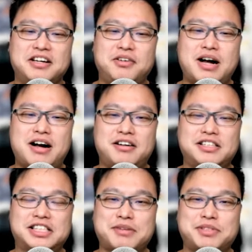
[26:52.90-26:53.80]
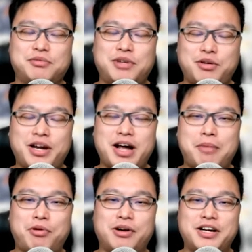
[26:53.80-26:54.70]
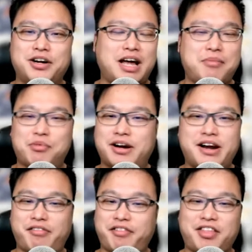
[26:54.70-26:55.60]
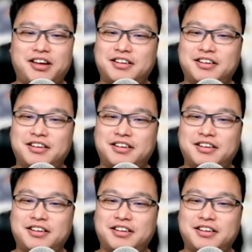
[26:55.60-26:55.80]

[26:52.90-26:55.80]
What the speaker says: well, it's time to when you upgrade, you got to upgrade everything.